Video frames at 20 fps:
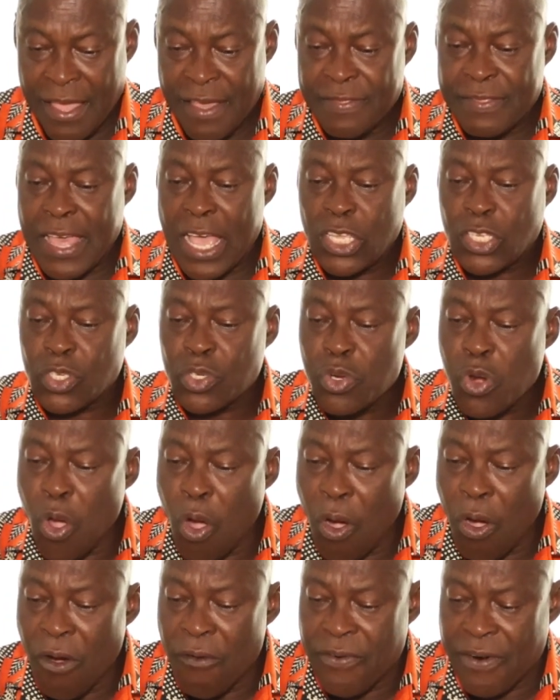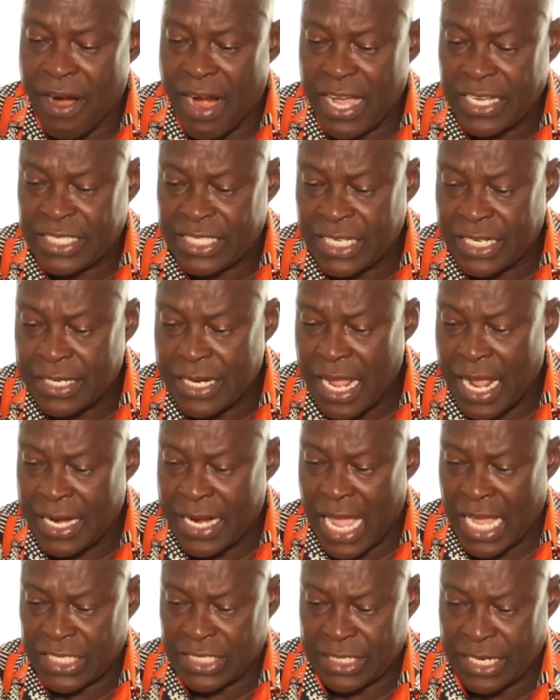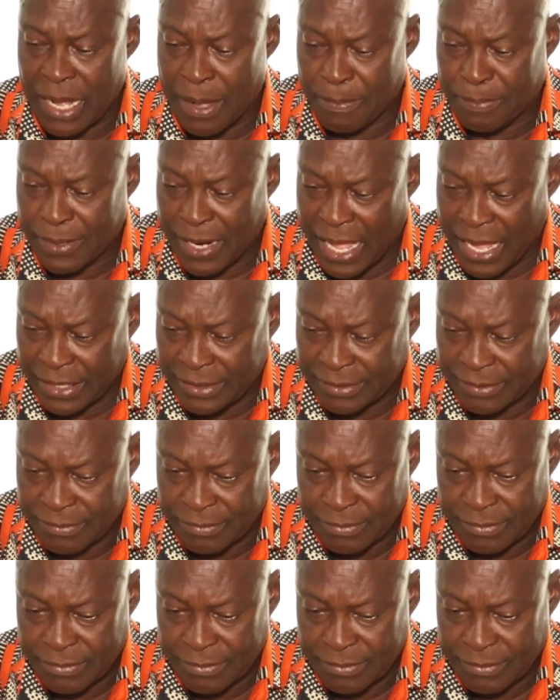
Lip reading: There's no overarching national plan.